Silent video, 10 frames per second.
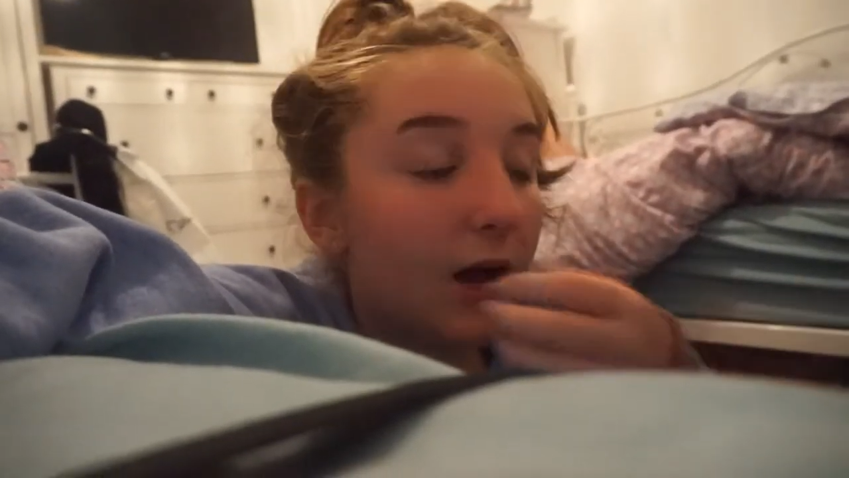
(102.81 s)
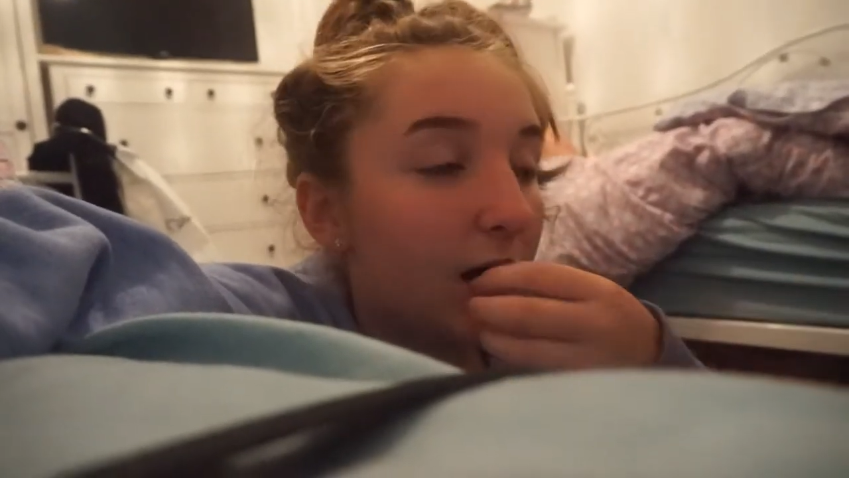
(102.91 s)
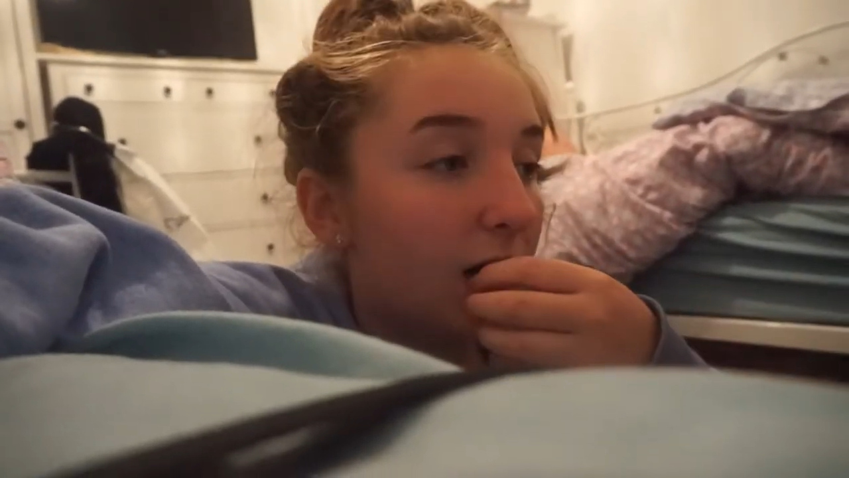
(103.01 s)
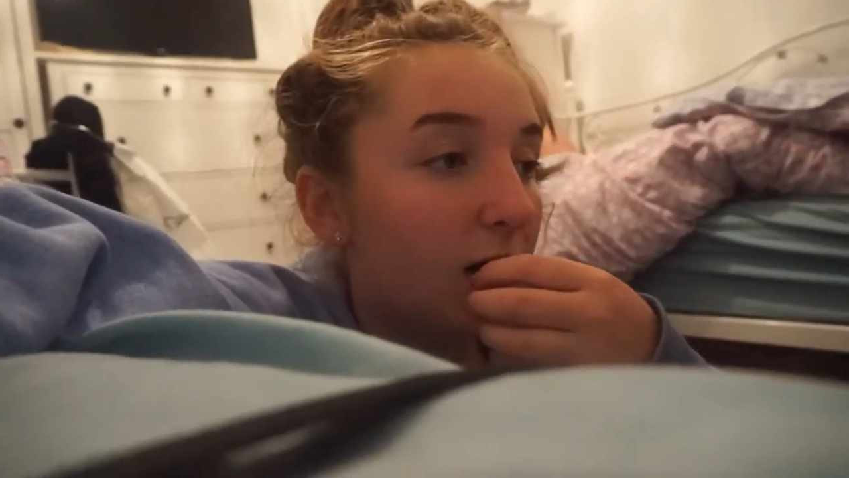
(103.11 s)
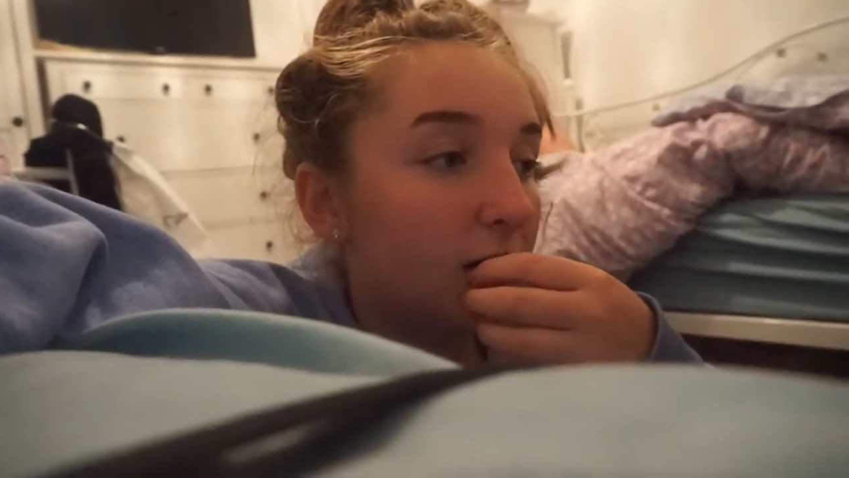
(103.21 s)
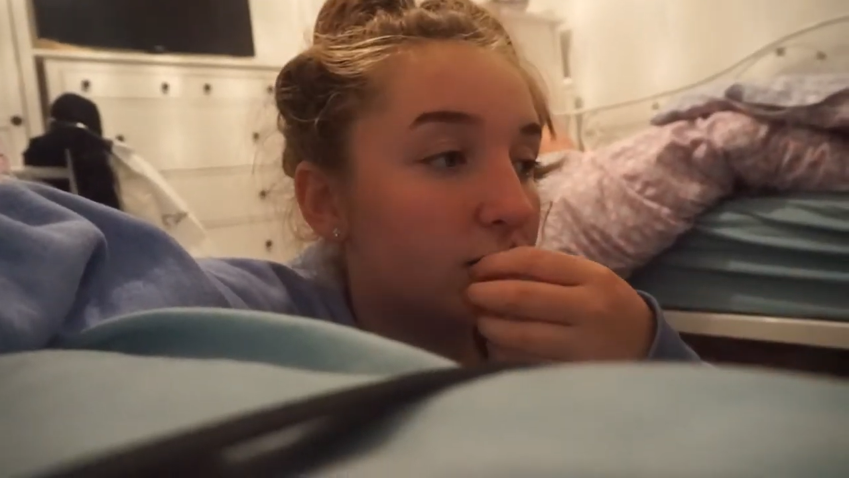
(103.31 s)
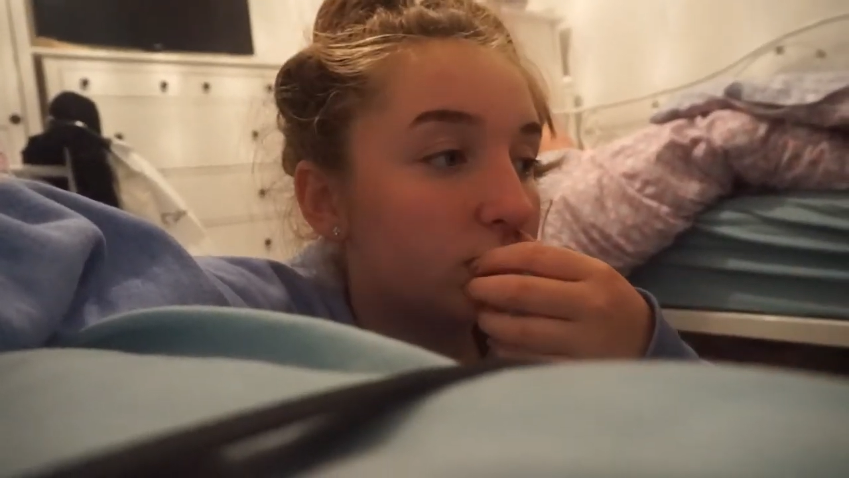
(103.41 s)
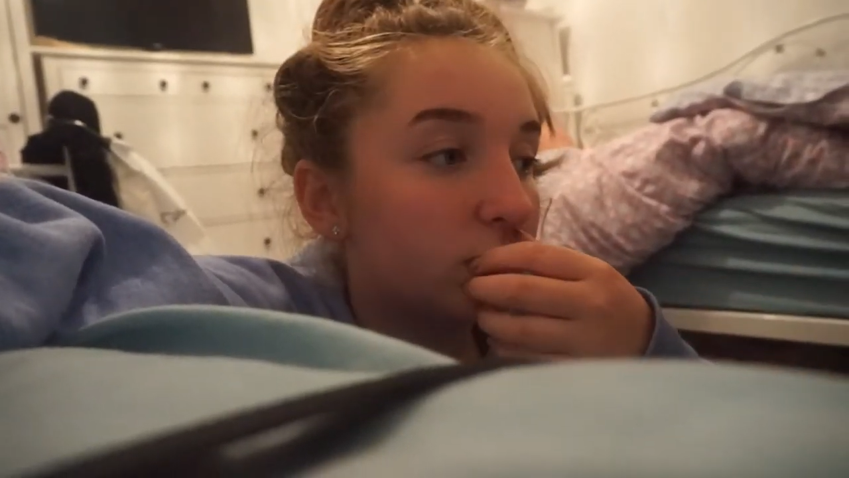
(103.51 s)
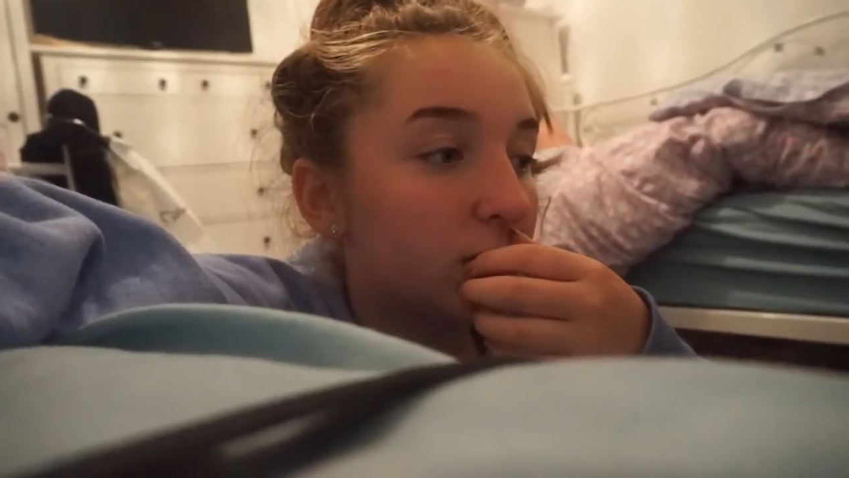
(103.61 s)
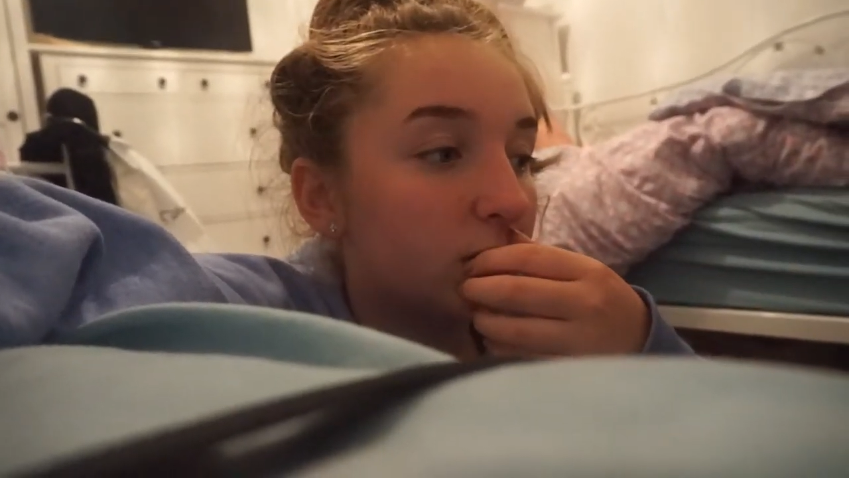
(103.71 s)
and I
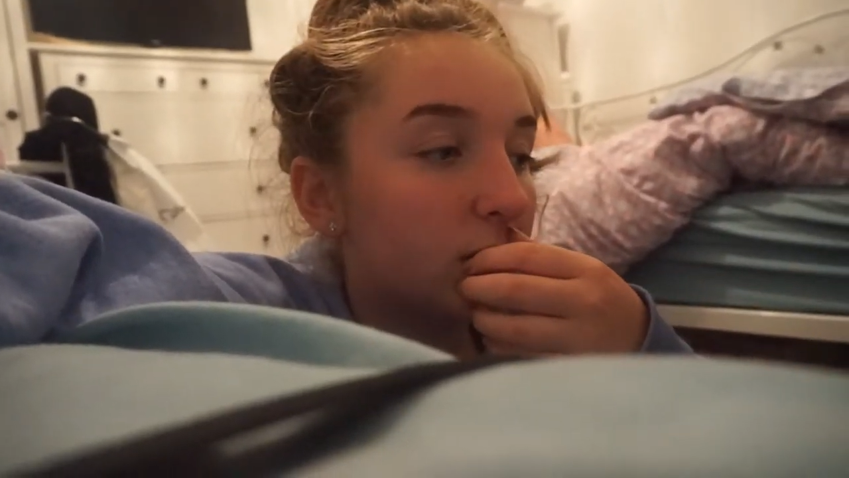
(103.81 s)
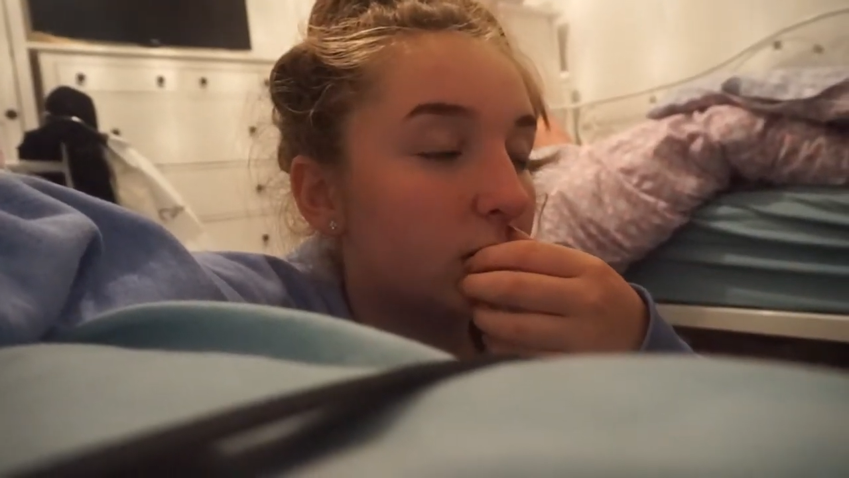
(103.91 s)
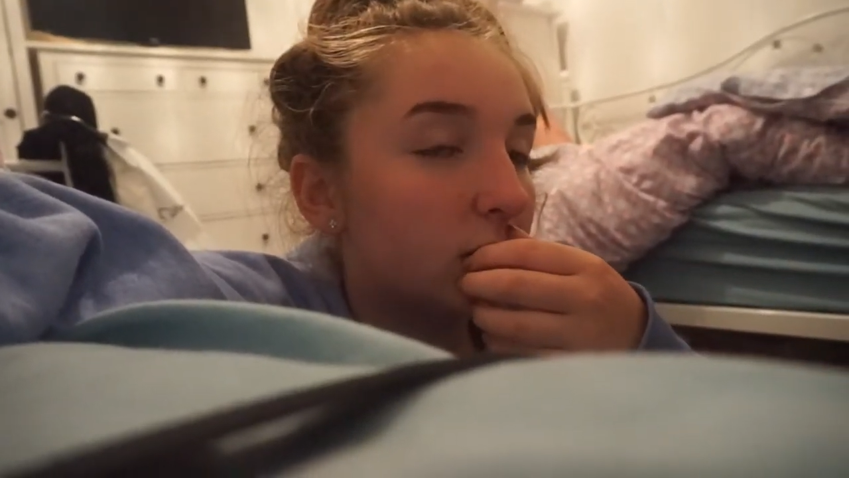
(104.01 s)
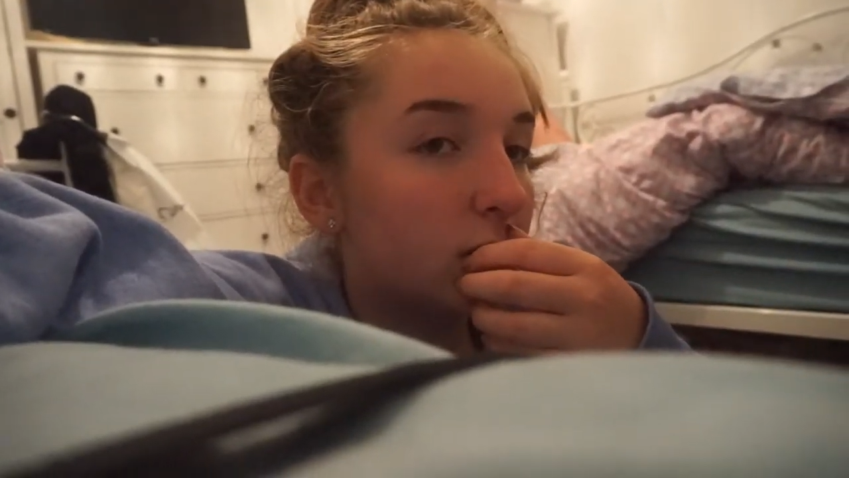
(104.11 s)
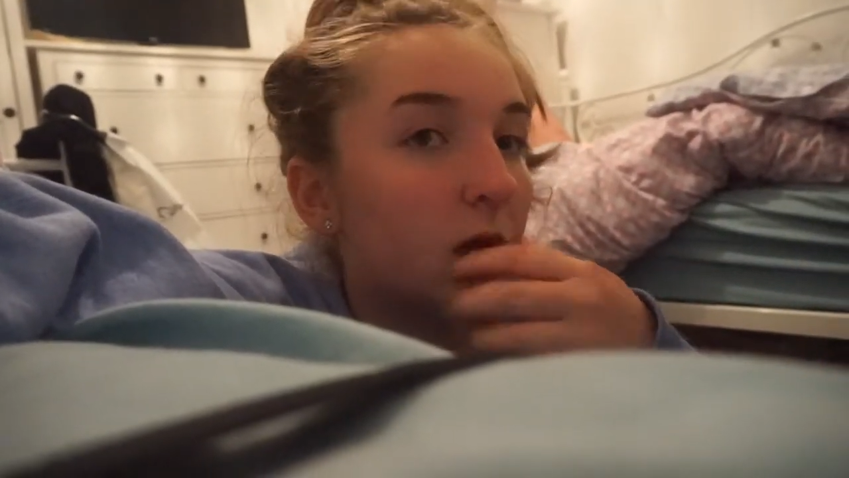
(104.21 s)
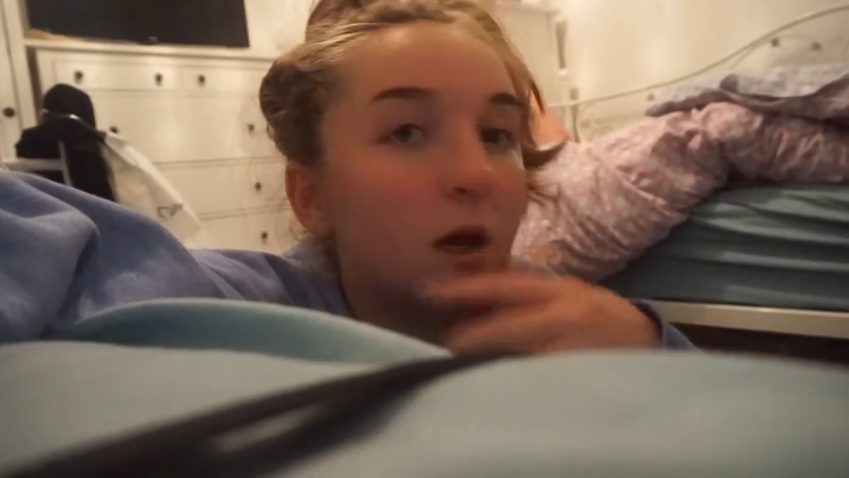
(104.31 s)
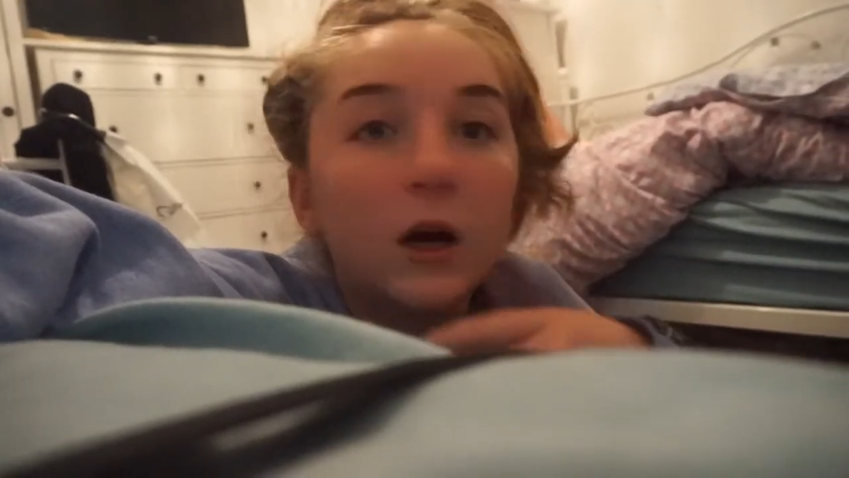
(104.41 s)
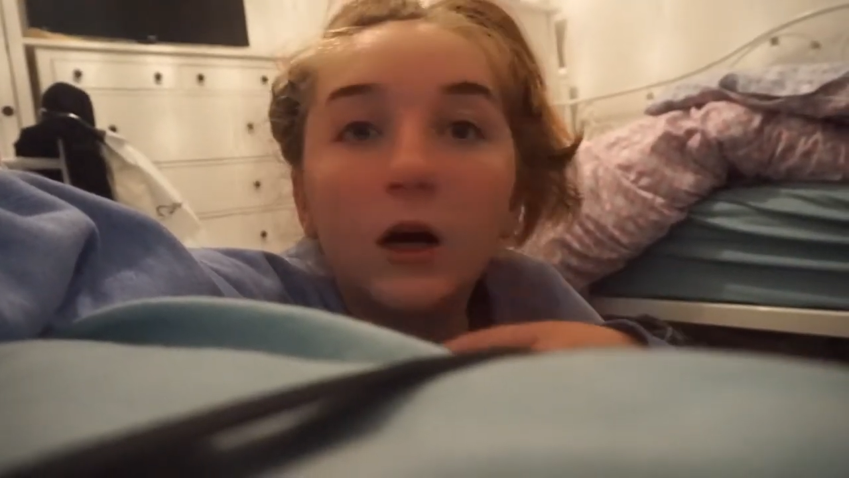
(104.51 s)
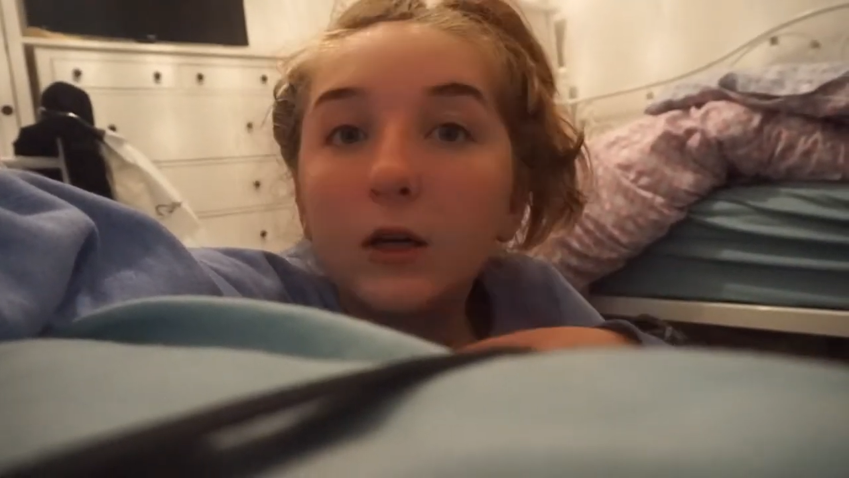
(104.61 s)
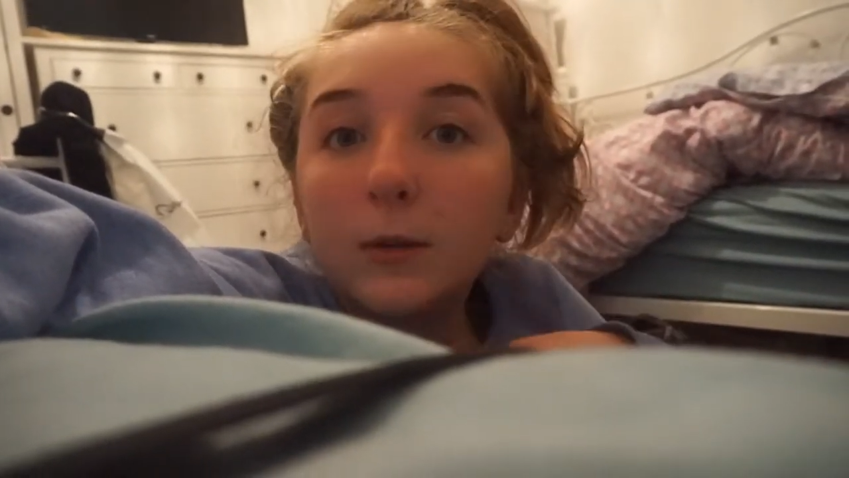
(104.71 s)
just look excited
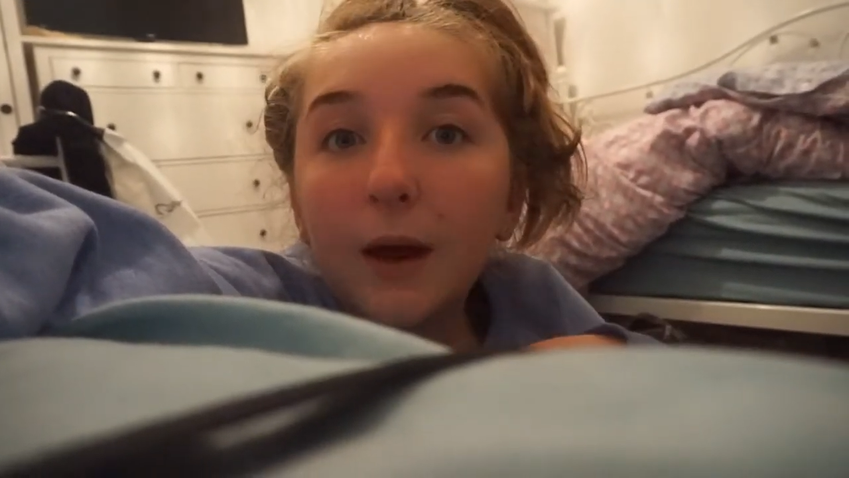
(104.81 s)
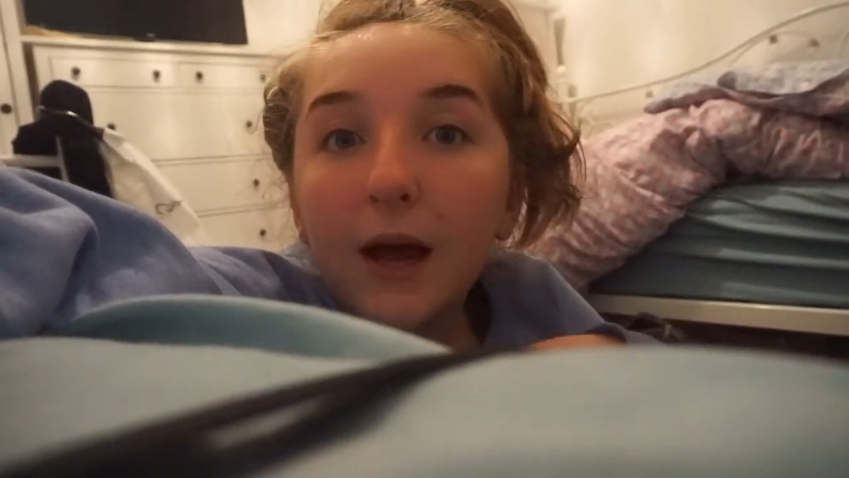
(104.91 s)
to buy a